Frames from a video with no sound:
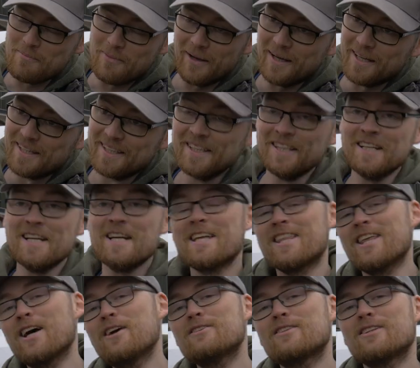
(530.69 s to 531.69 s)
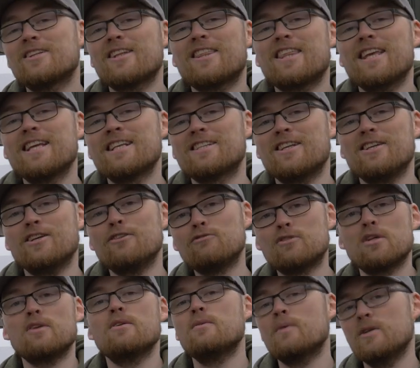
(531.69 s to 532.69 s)
But those are the things that you
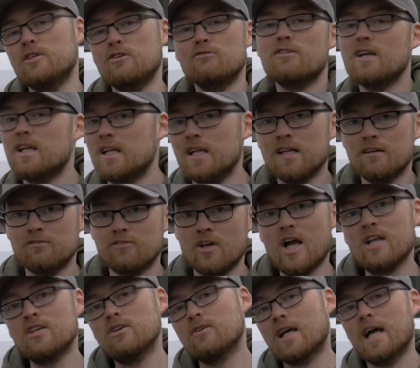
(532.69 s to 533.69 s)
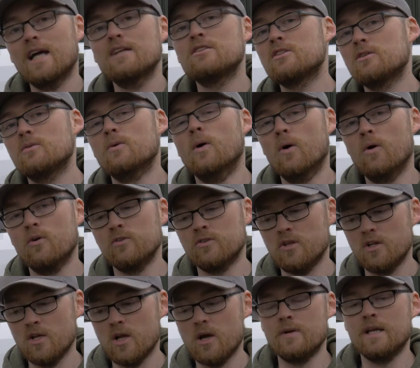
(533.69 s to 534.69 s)
do when you really love it. And you can do it on a
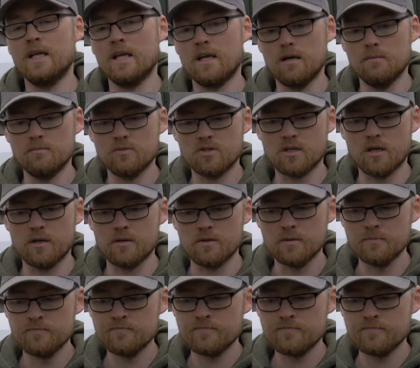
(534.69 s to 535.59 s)
low income. So